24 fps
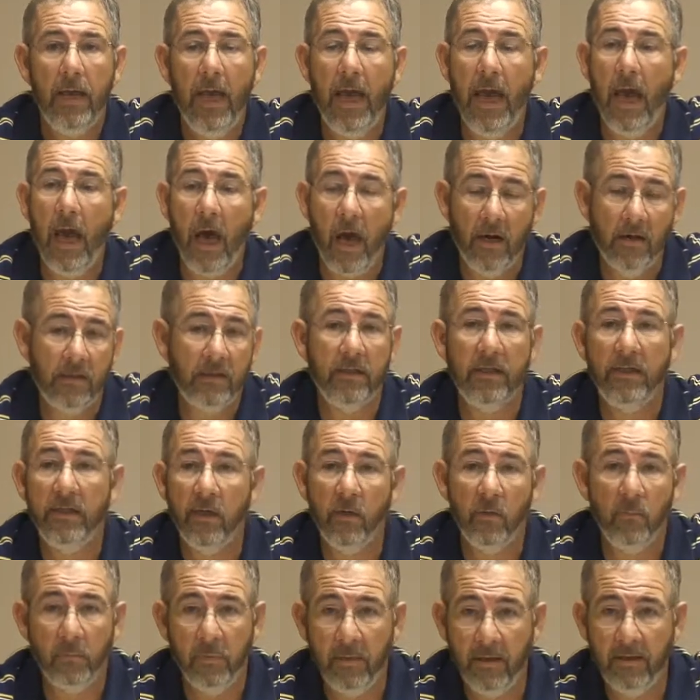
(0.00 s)
I honestly
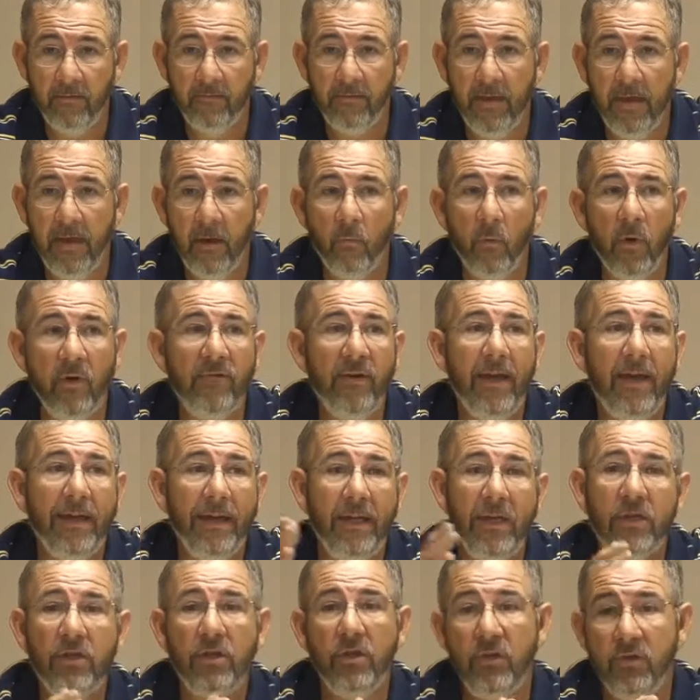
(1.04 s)
don't believe that. We've had
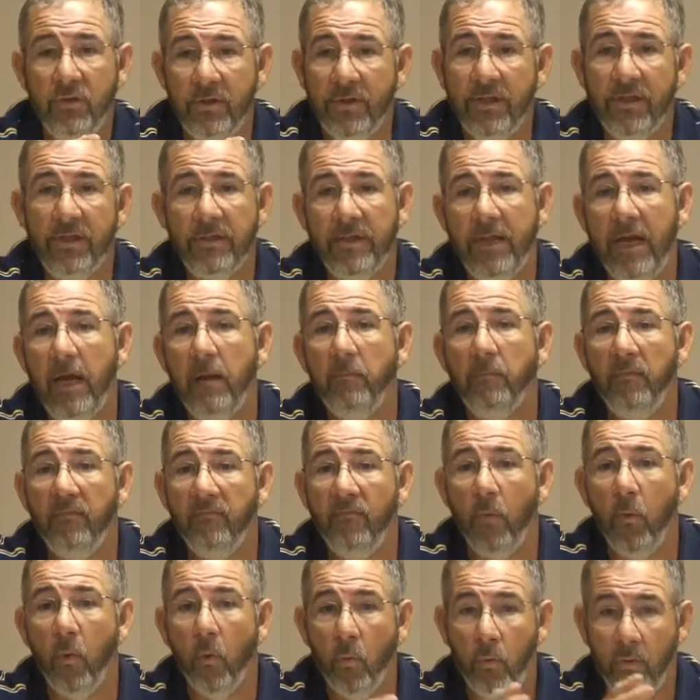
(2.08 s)
issues in this town
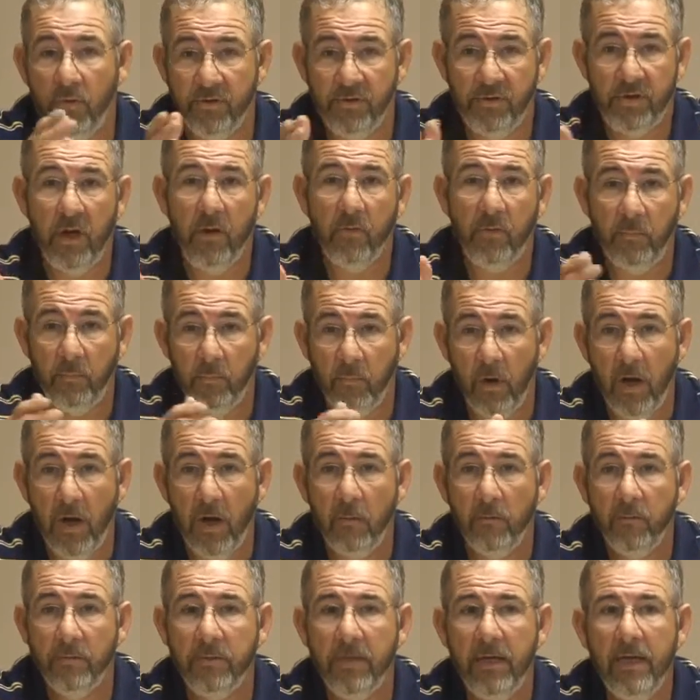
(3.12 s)
before with zoning
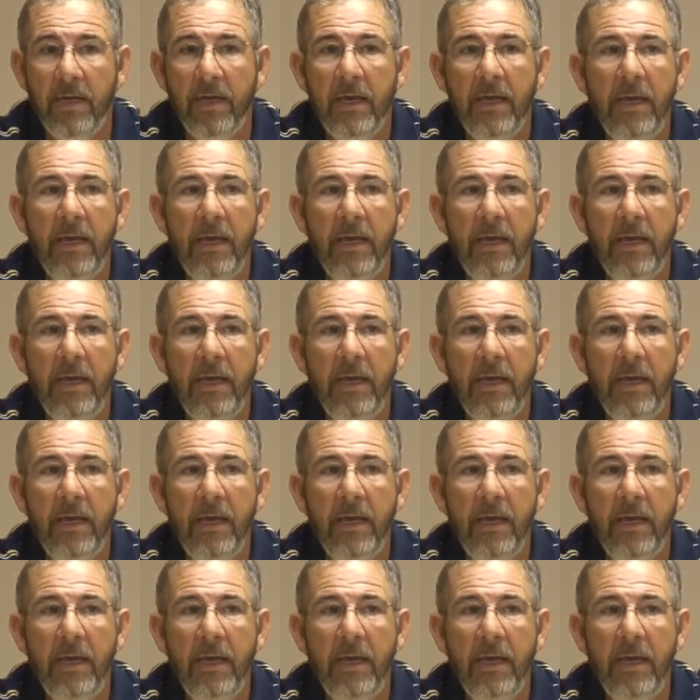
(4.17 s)
problems.